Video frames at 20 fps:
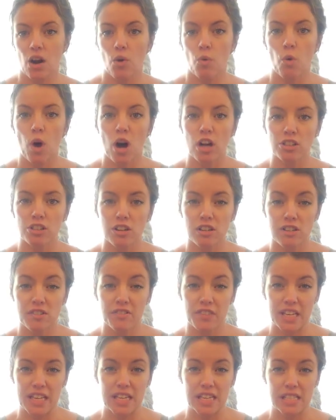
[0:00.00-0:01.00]
Waldorf
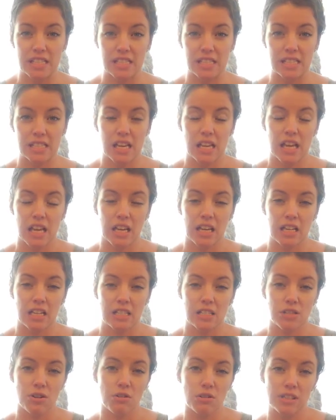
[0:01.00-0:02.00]
is
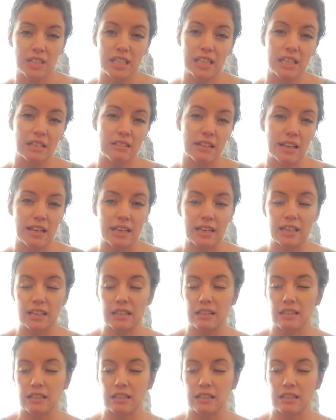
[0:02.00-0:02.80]
totally like